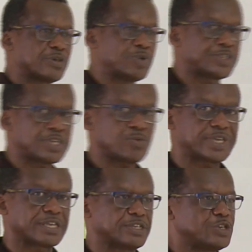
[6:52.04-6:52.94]
So we see
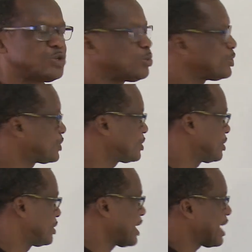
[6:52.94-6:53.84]
we can
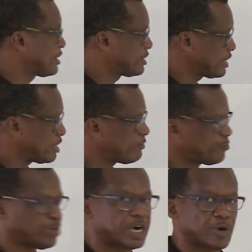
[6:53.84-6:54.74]
use the idea
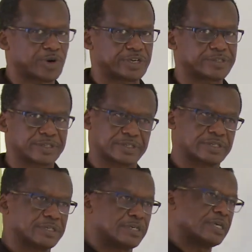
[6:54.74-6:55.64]
of
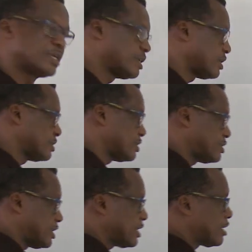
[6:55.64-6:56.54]
powers
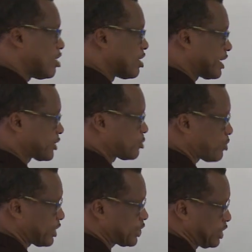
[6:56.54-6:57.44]
to take a long
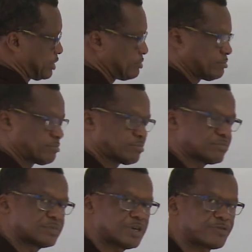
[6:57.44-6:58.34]
expression
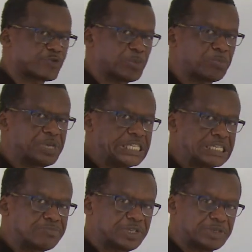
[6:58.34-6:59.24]
of
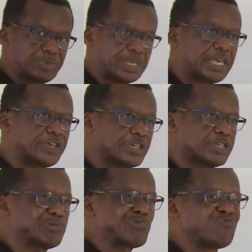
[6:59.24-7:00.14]
repeated
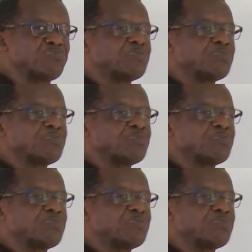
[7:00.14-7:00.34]
multiplication